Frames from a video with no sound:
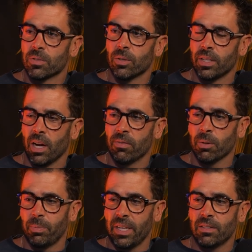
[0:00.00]
So they
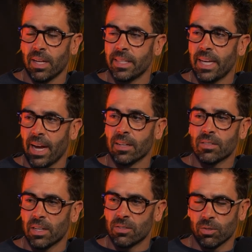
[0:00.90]
offer based on the
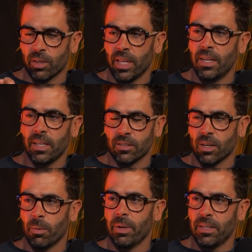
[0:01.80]
asset. So lending is
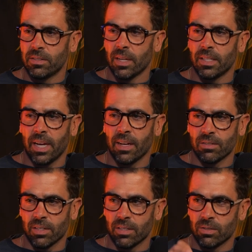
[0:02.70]
all based on the asset.